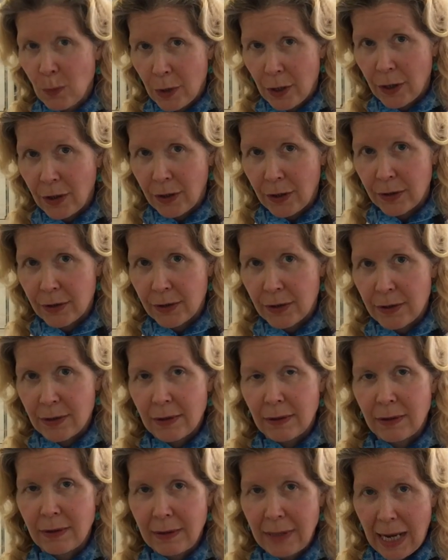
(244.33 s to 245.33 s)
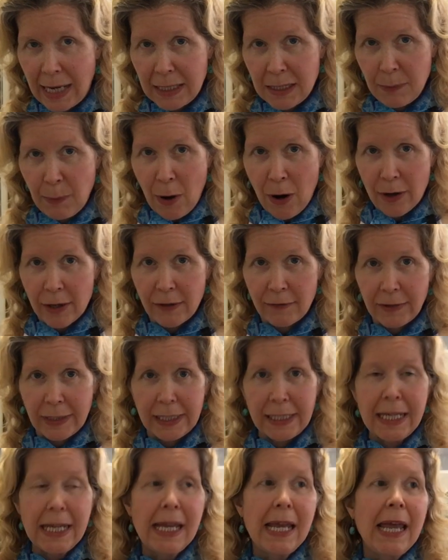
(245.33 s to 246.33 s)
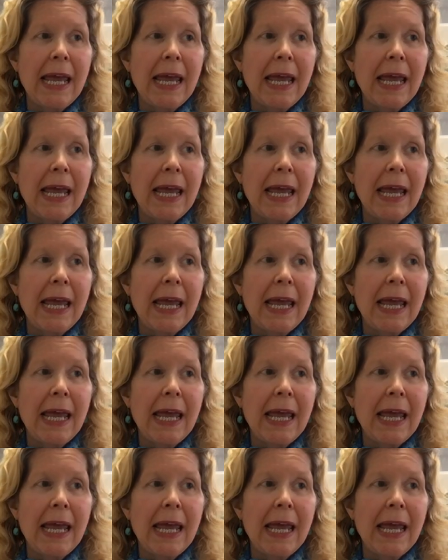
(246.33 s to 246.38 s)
workers. That's part of it.